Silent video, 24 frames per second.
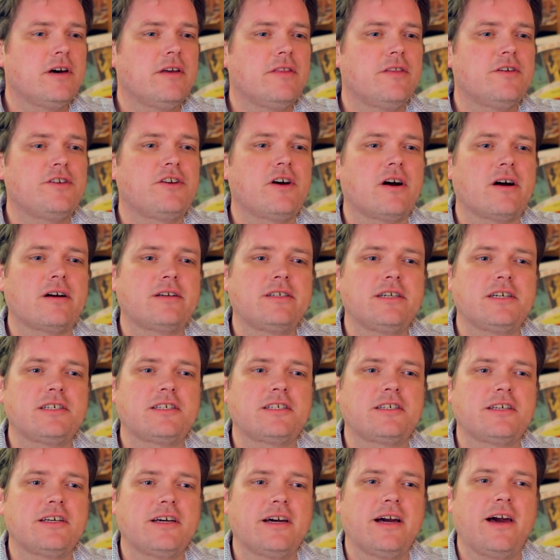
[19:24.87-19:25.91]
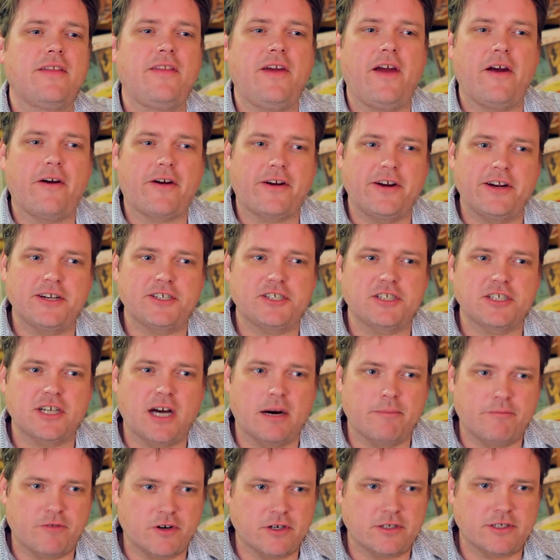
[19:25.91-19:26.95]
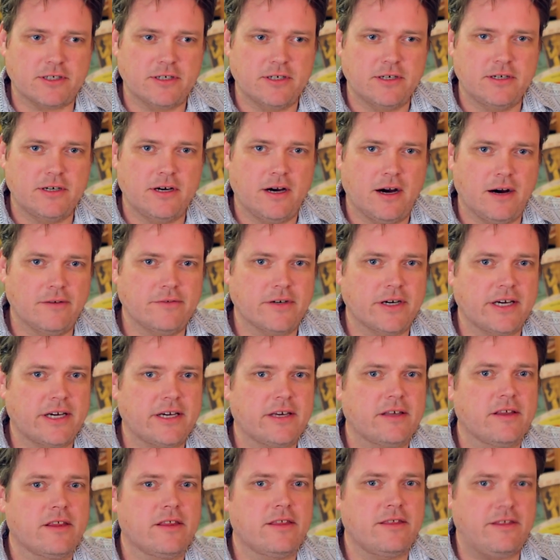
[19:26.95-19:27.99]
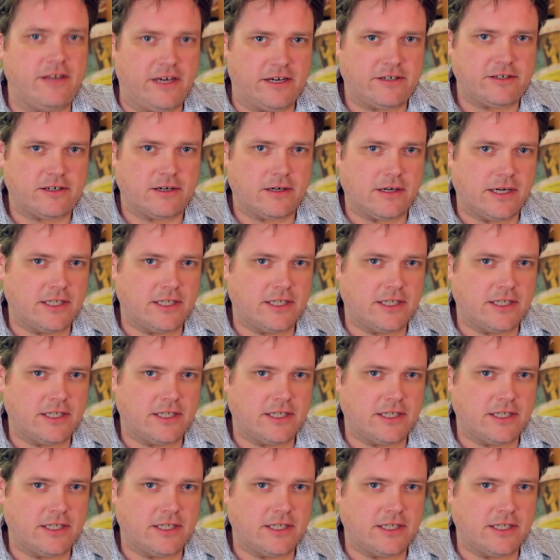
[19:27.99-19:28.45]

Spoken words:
the darkness and the air-conditioned comfort of a theater.